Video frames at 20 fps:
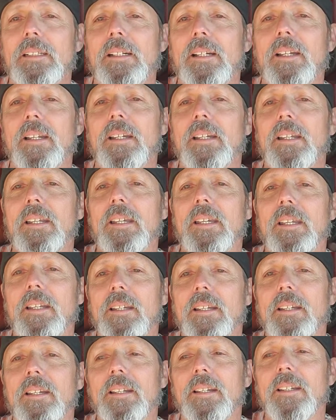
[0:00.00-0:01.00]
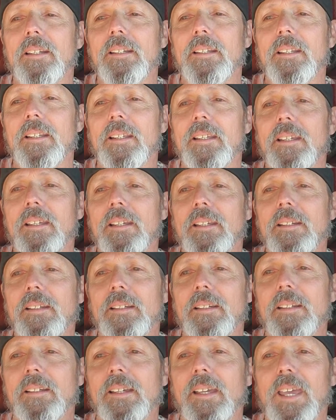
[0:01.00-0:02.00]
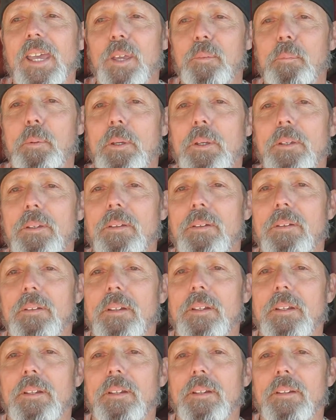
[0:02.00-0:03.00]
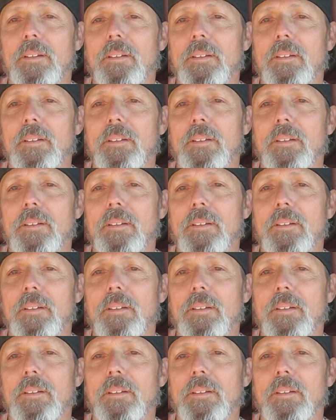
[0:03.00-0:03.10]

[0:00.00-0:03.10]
and then the AP unit